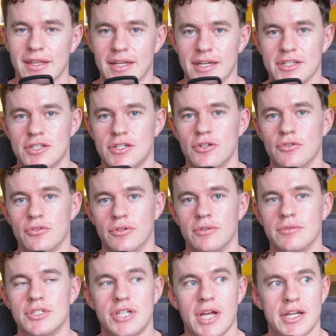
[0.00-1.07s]
thanks to
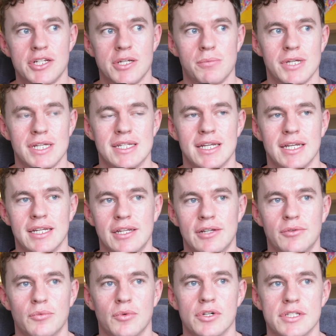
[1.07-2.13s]

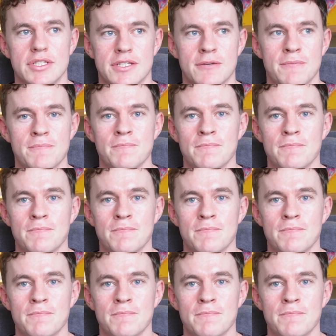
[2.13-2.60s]
ChatGPT, was